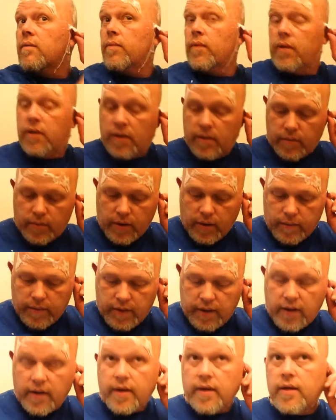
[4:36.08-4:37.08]
but you can probably
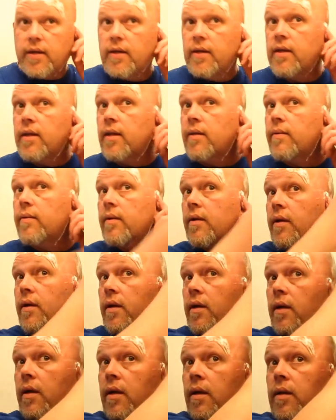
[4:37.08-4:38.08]
hear it, the
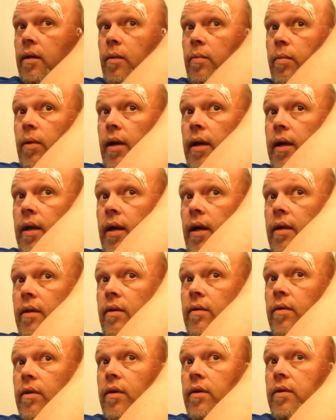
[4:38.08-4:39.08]
blade
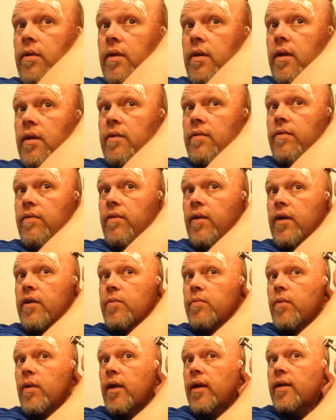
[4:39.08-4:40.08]
cutting through. It's a nice fresh
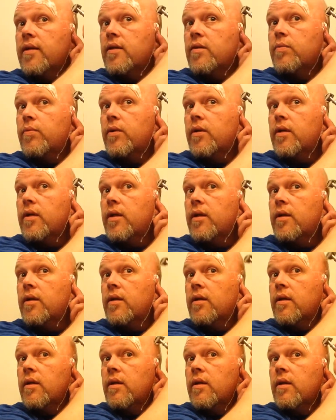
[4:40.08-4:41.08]
blade. Just put it
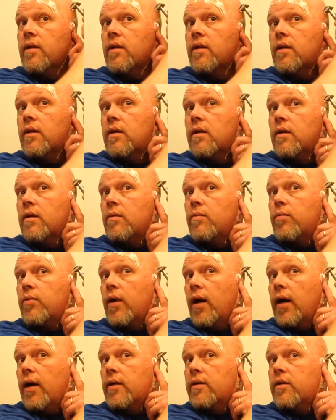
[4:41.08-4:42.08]
in
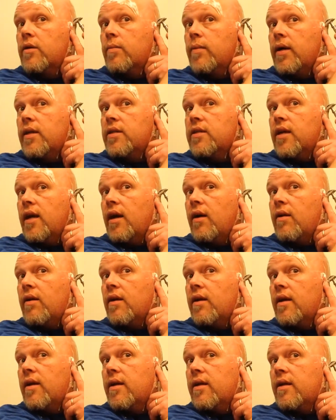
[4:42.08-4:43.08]
prior to my
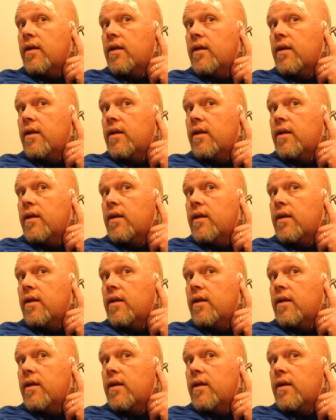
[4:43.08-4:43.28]
shower. Let